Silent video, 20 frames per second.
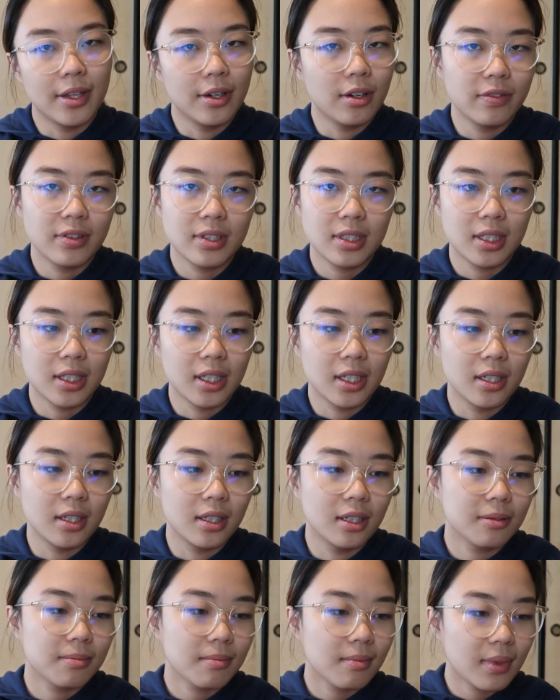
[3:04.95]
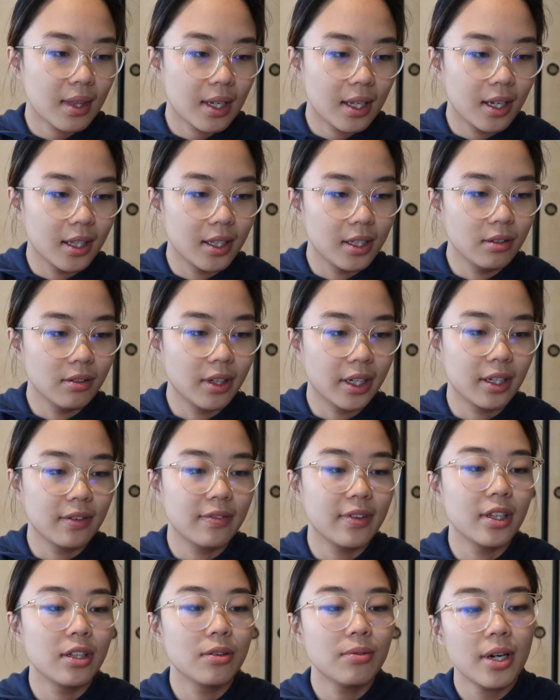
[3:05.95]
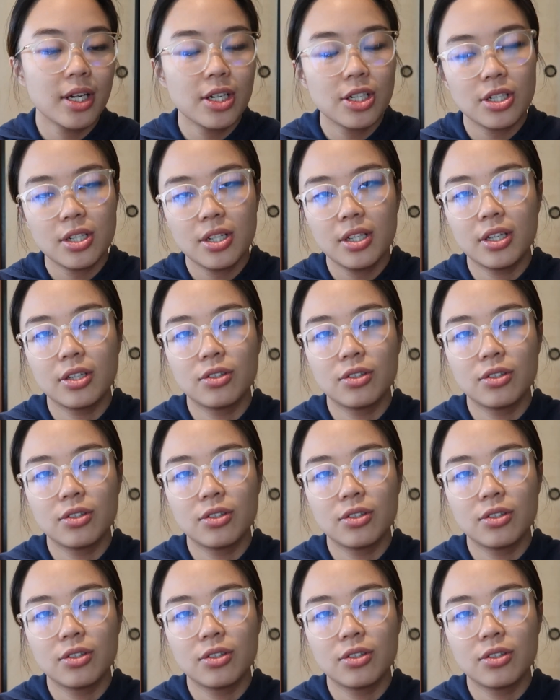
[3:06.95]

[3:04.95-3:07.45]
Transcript: Then obviously a little evaluation.